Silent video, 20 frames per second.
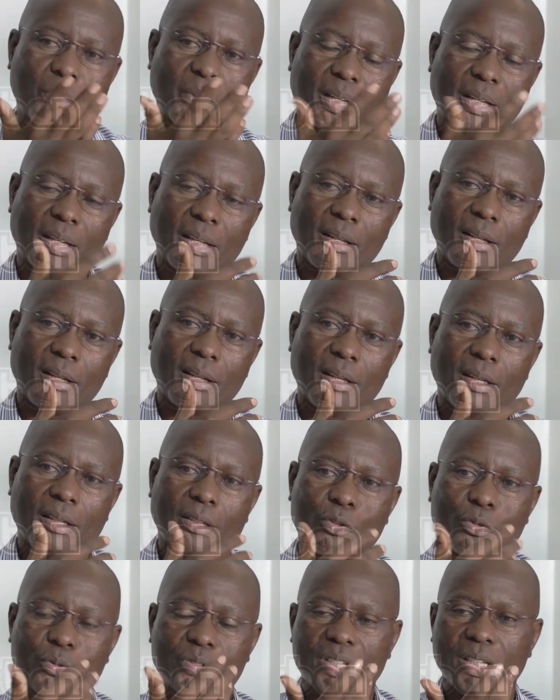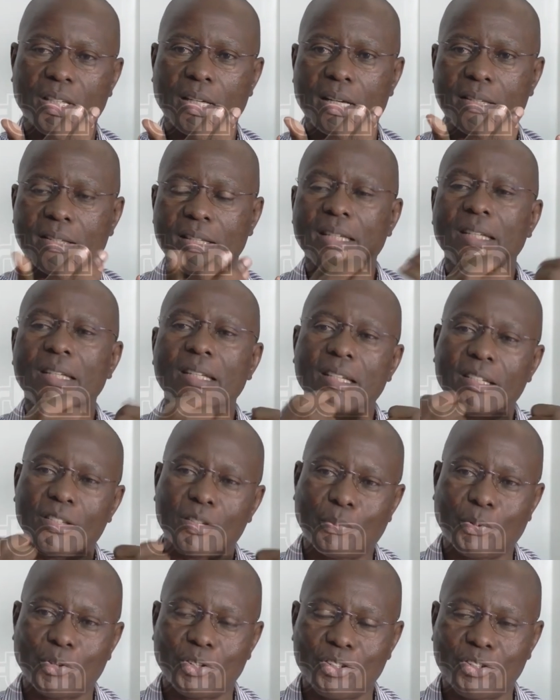to Makerere to see us in
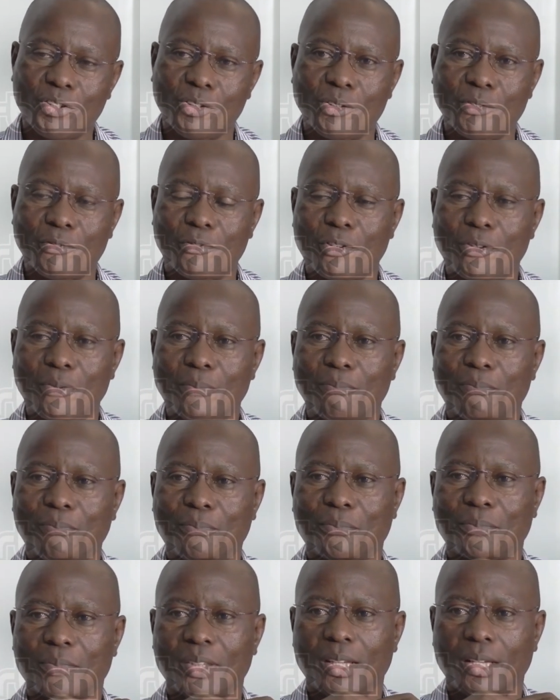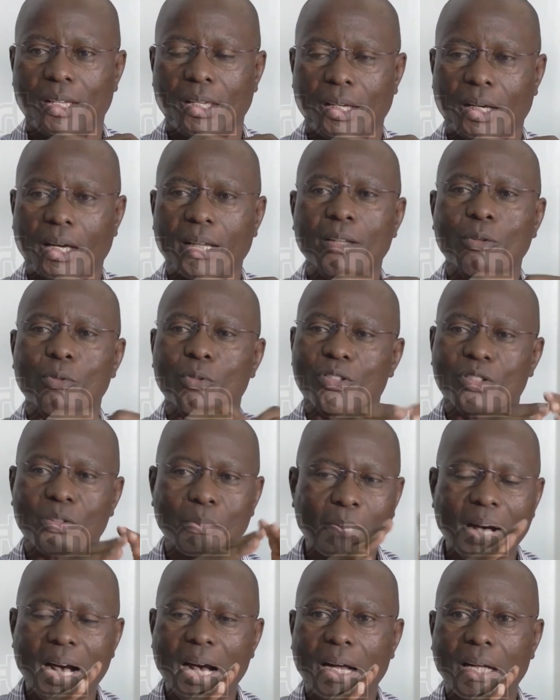his police uniform. And he was
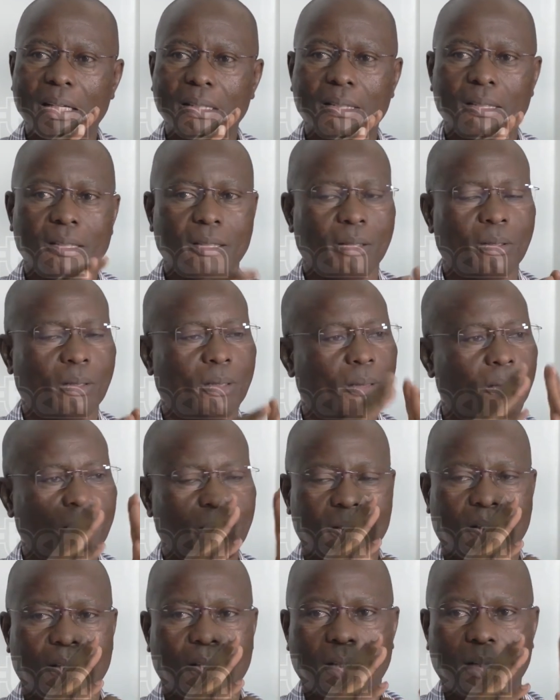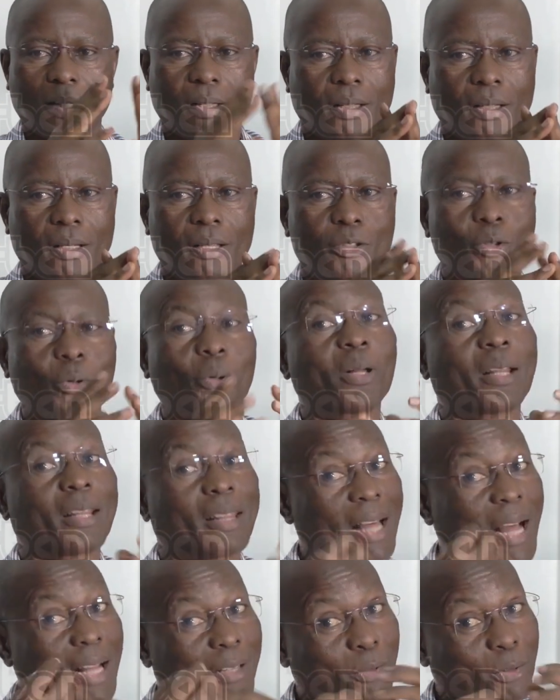smart, you know. So
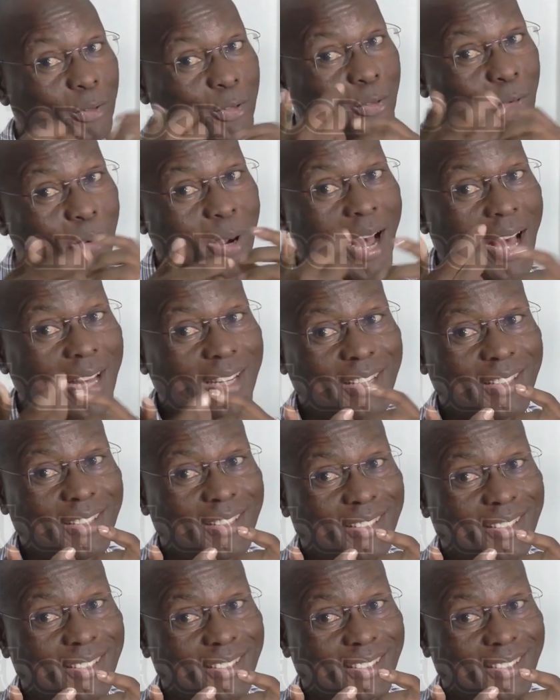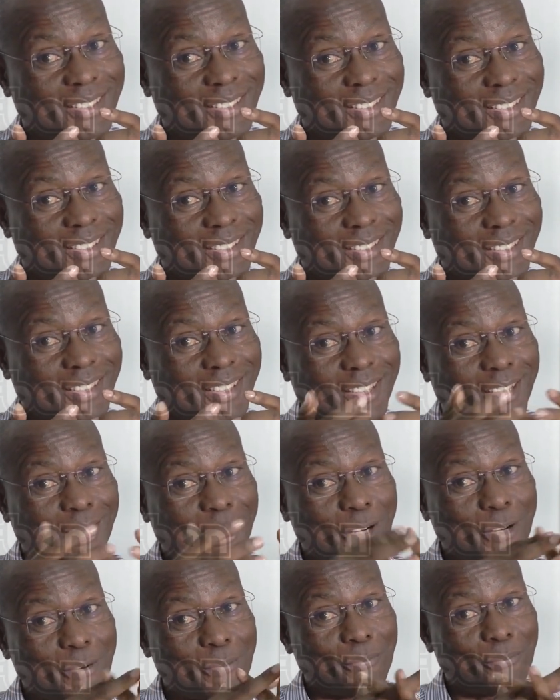that also added
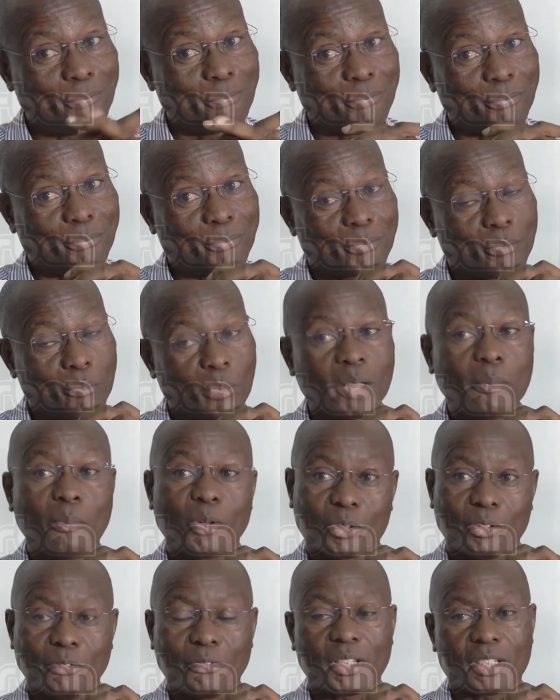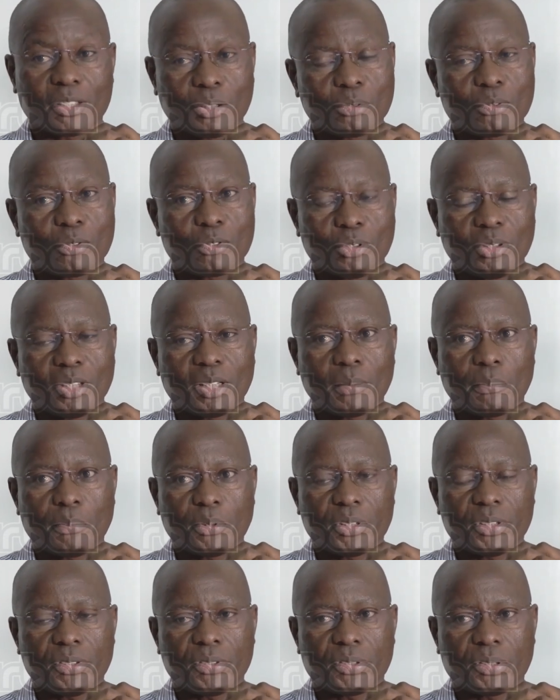um, my motivation to join the
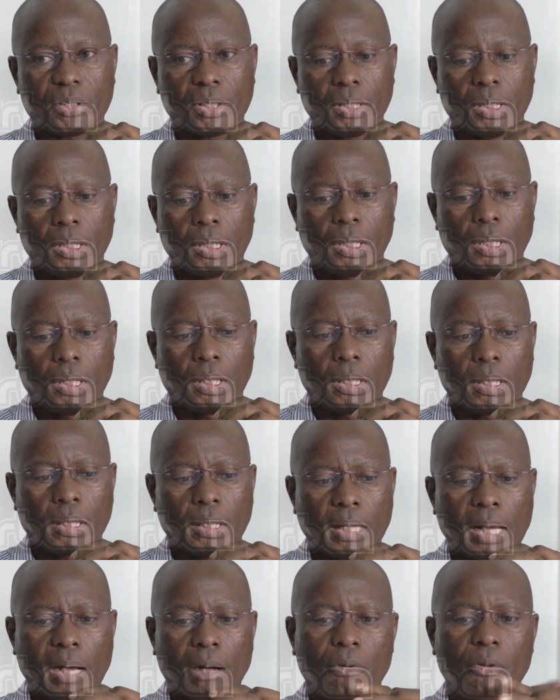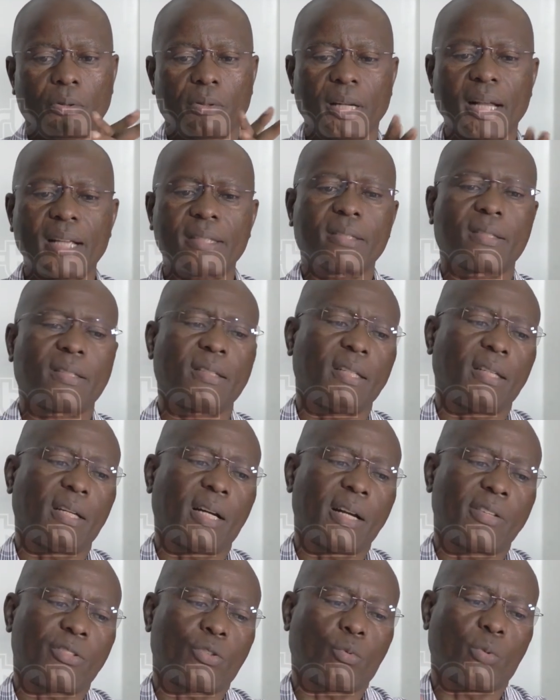police. Now, lastly,
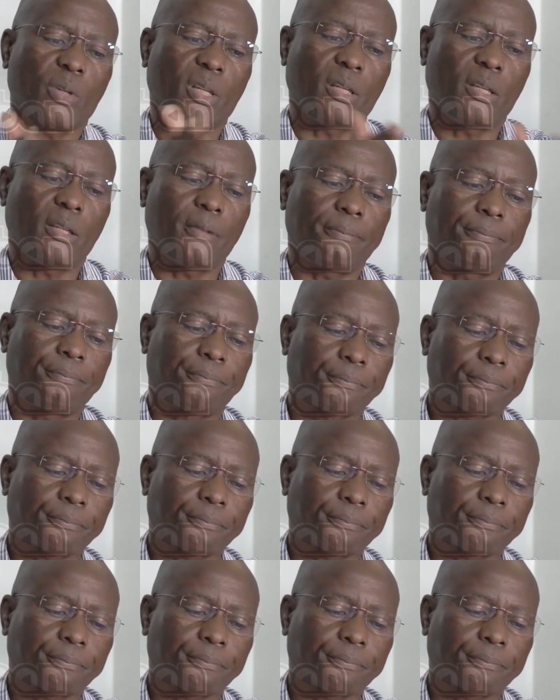as, we,